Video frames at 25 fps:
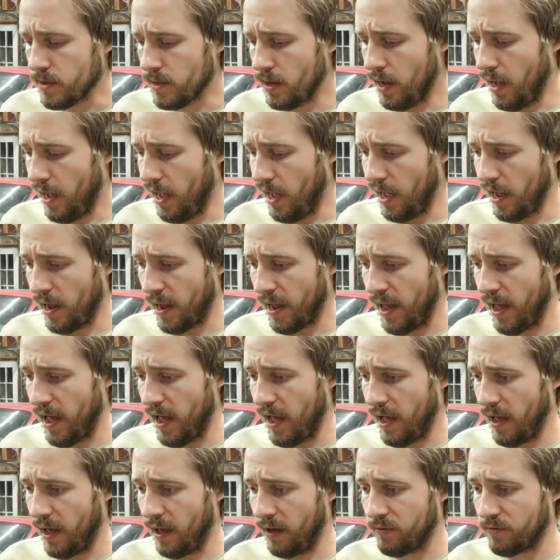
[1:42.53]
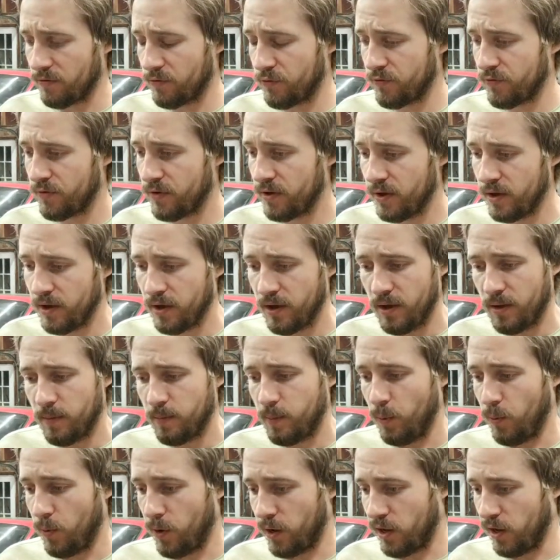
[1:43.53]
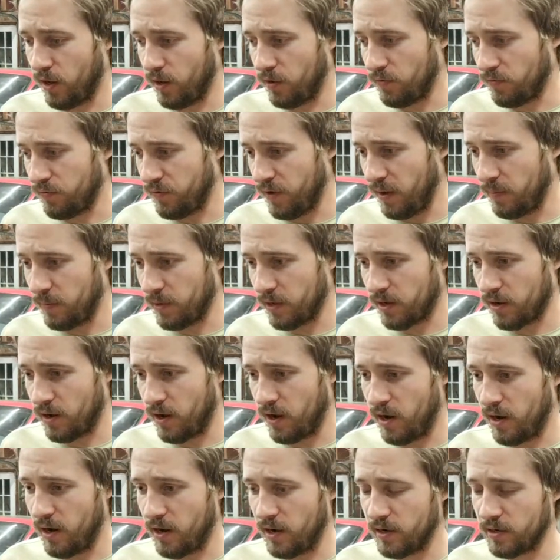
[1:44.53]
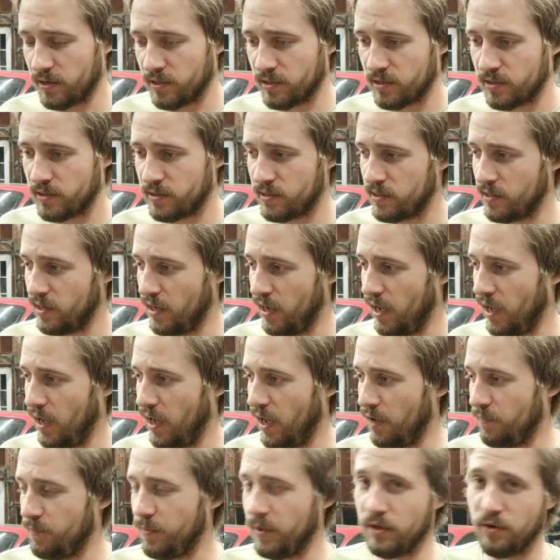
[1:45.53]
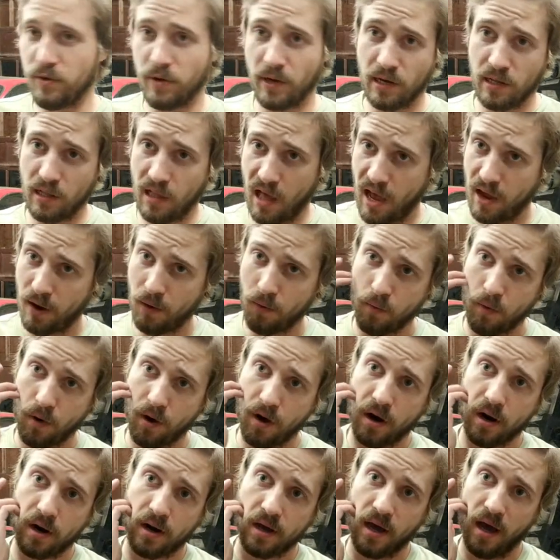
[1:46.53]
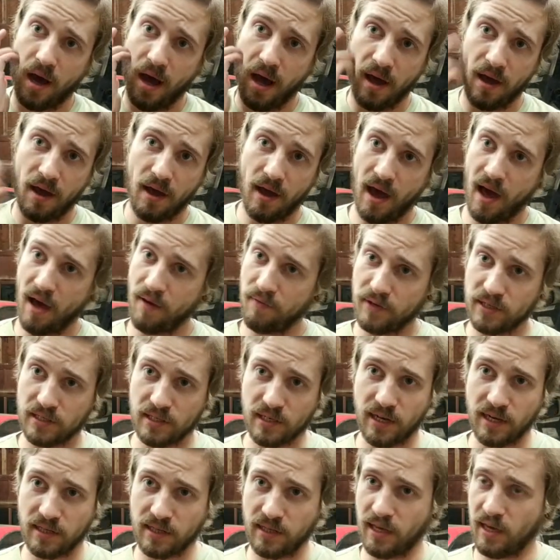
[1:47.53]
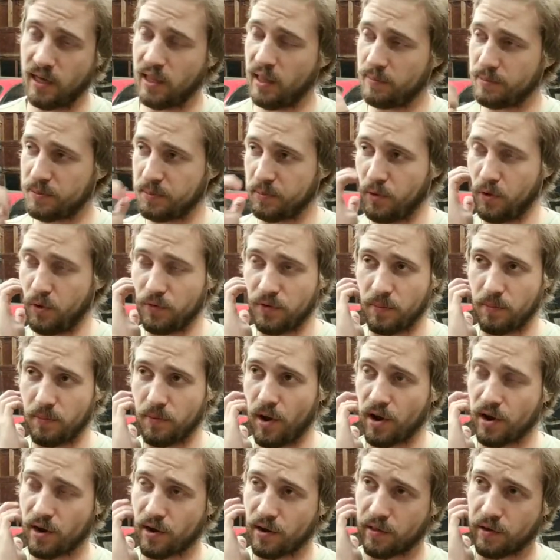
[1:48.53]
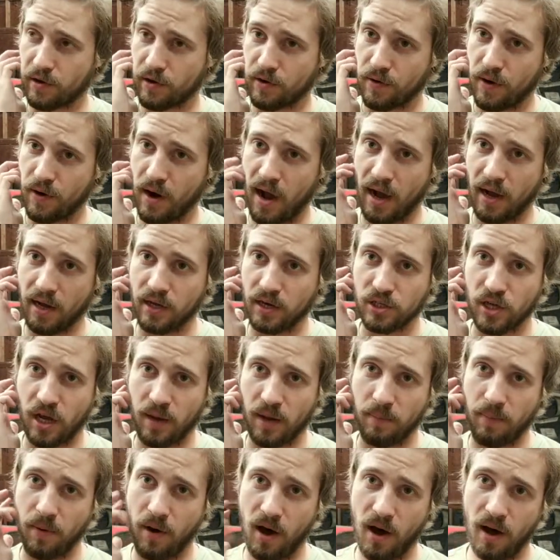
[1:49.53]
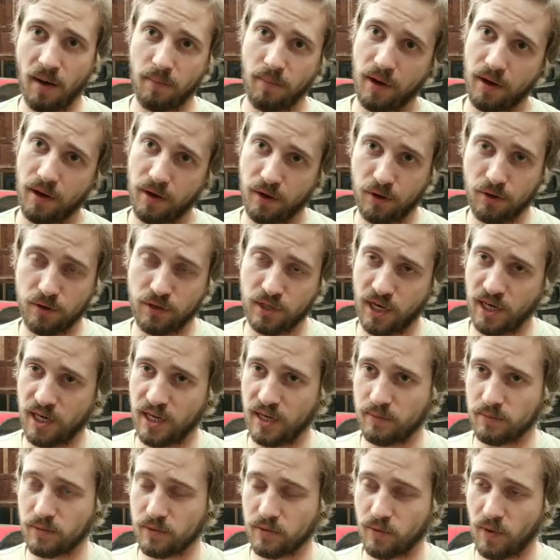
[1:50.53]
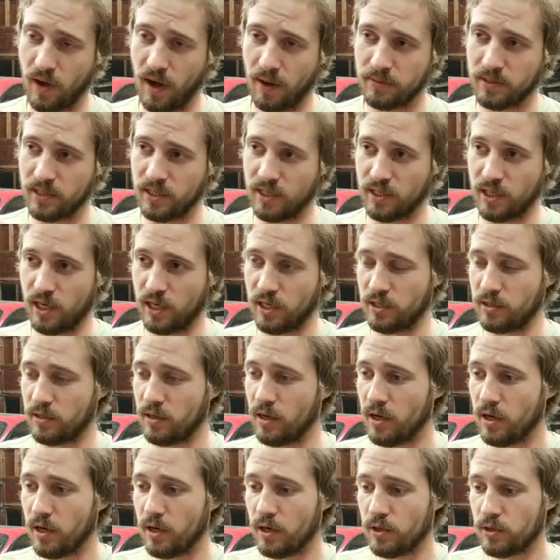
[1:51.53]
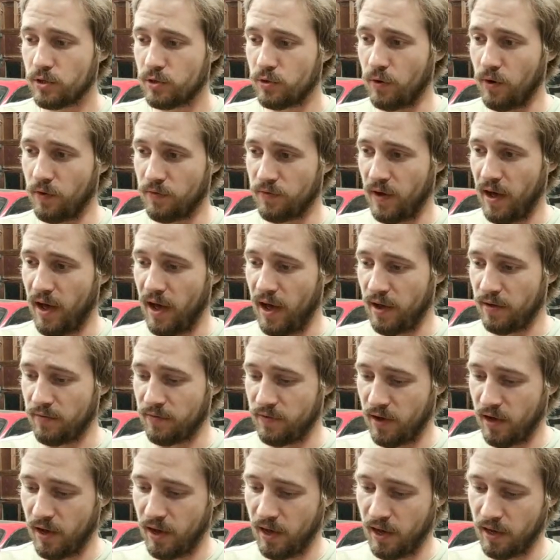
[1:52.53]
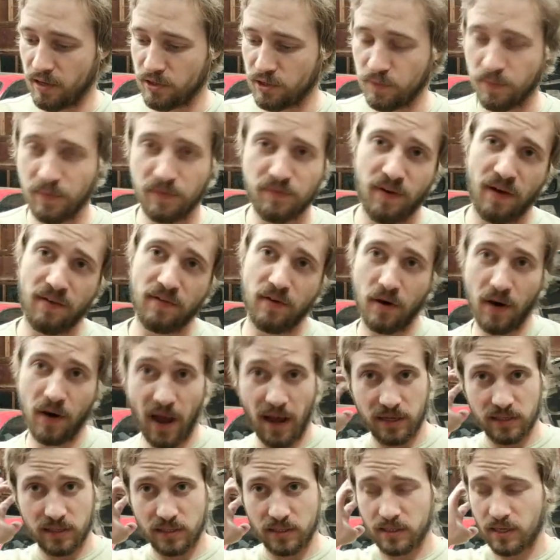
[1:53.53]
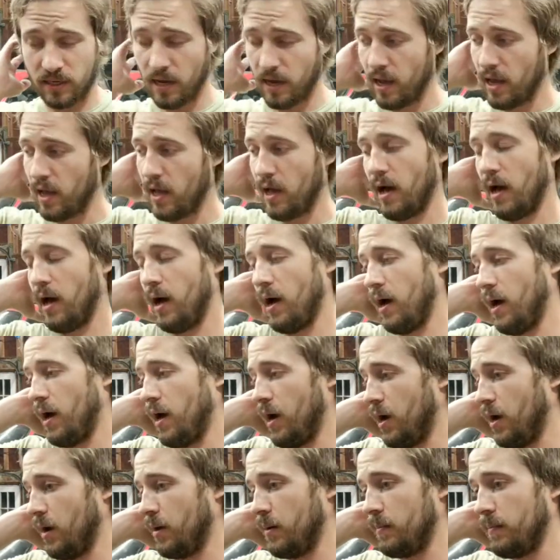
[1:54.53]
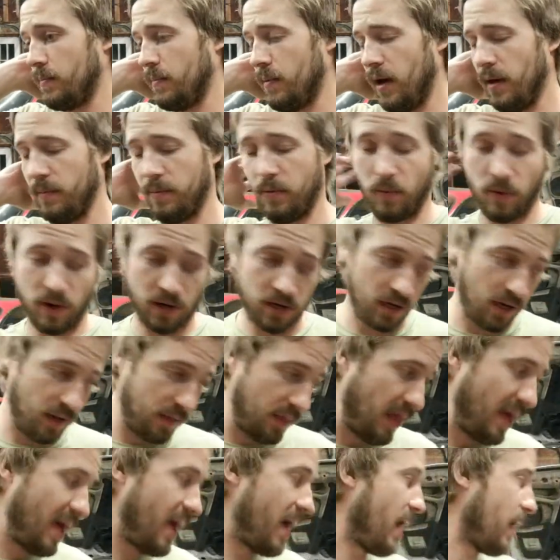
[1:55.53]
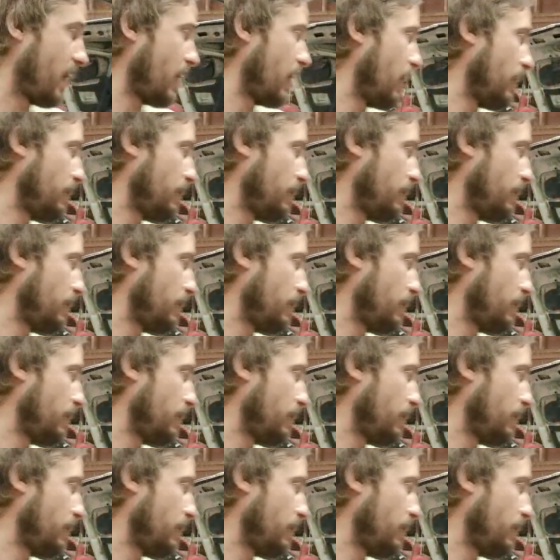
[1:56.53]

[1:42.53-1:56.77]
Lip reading: I have been working on family cars. I've been doing client work. I obviously got the Eclipse moved and brought into the garage. I bought my new JDM swapped EJ 205 2.5 RS. I've been working on that.